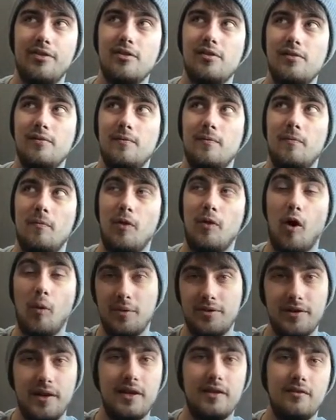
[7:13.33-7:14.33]
the
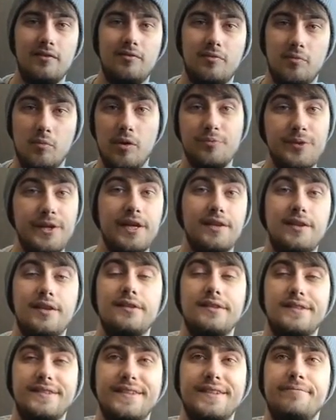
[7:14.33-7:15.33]
opposite end from when we had
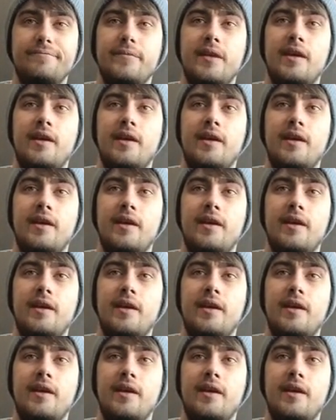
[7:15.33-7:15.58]
yesterday.